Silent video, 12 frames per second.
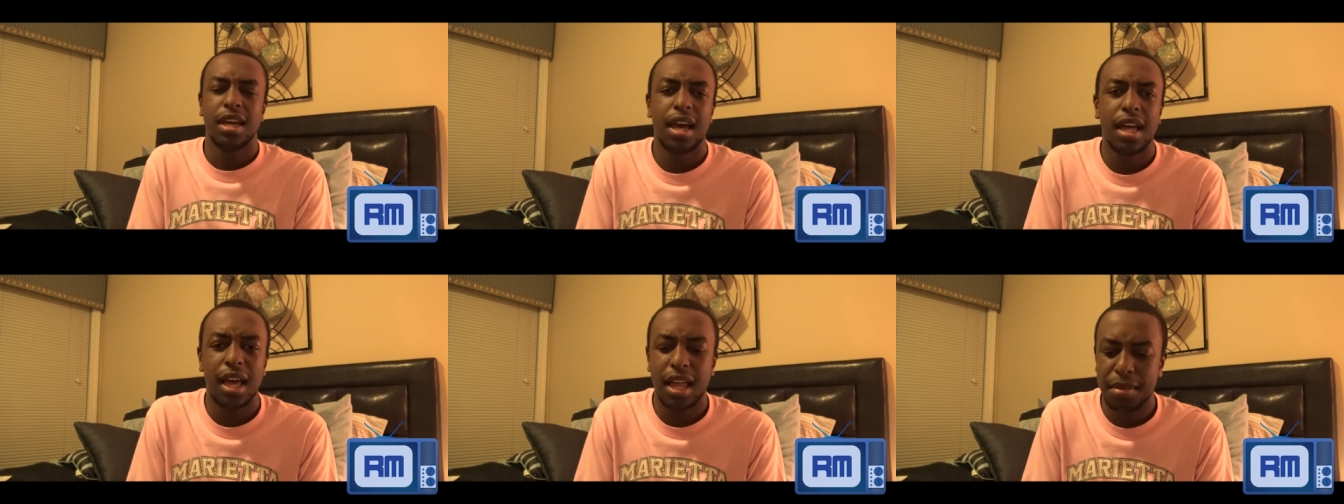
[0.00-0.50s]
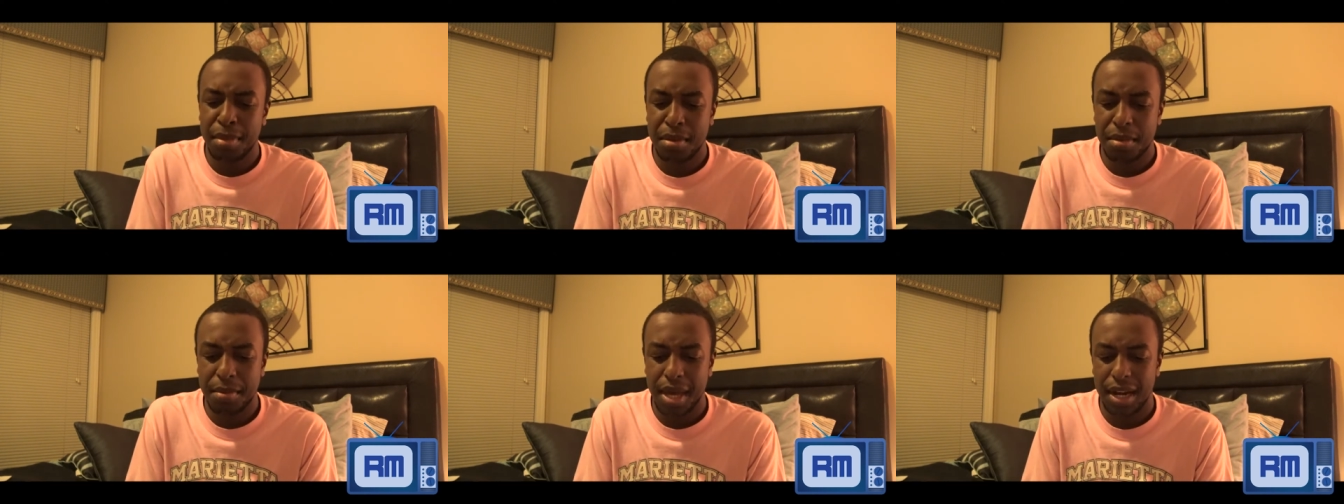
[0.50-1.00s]

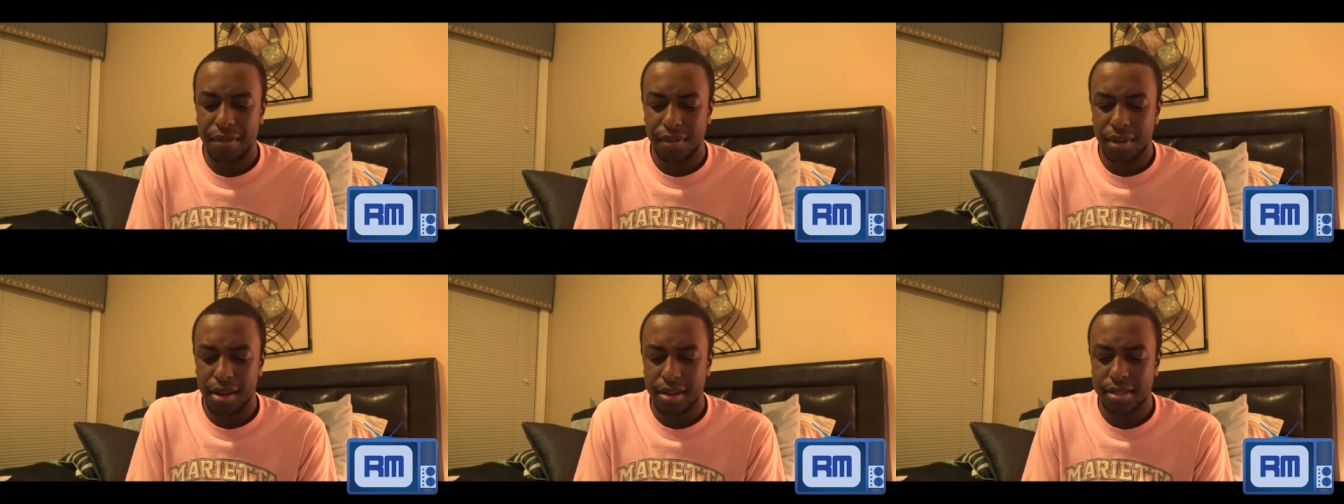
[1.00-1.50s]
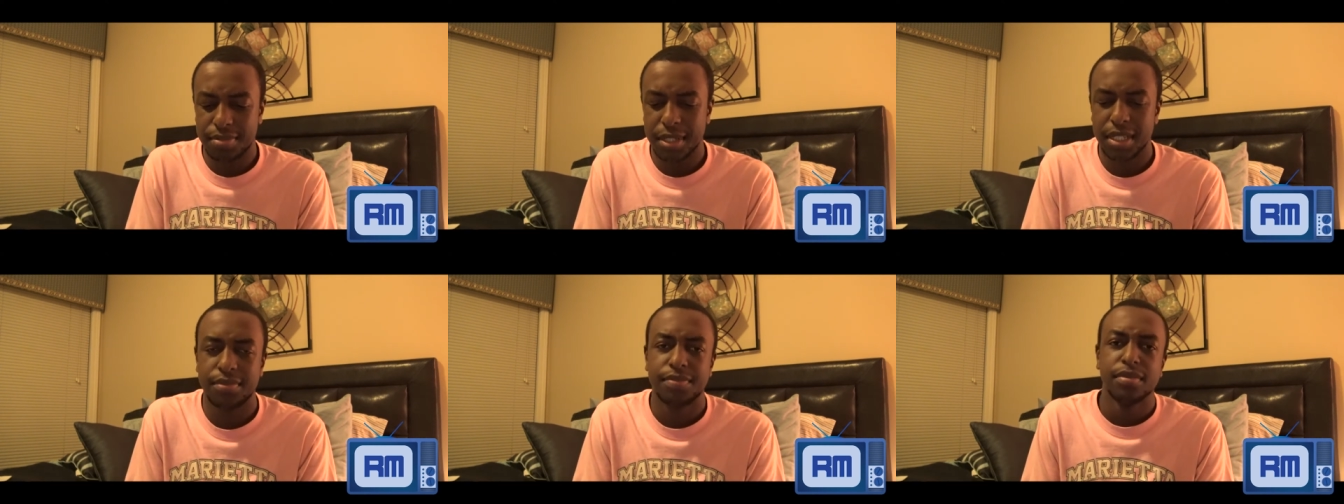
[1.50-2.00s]
Alabama might have lost,
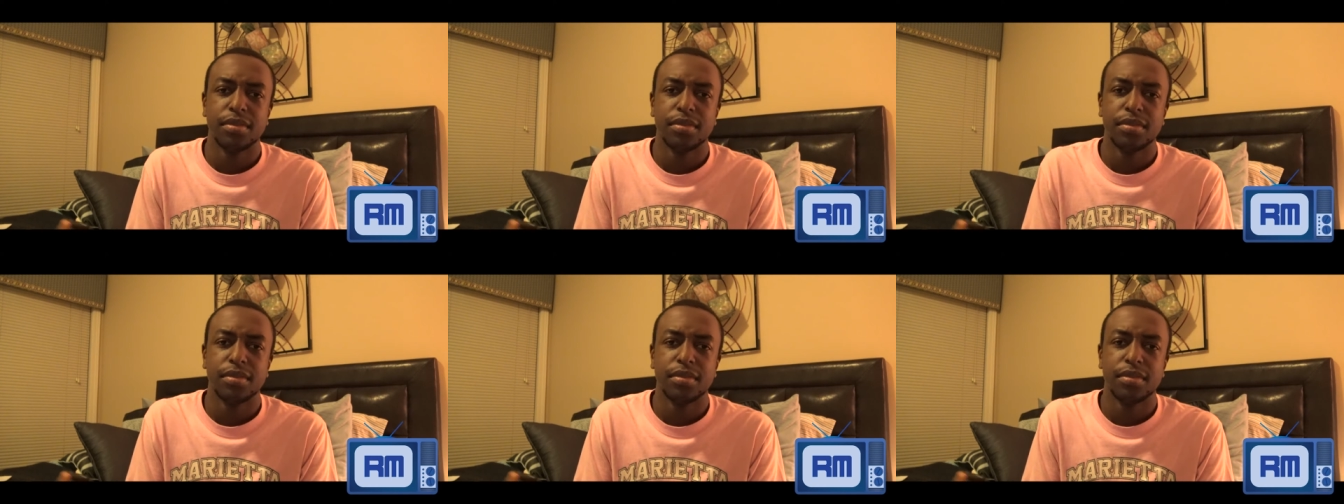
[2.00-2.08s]
but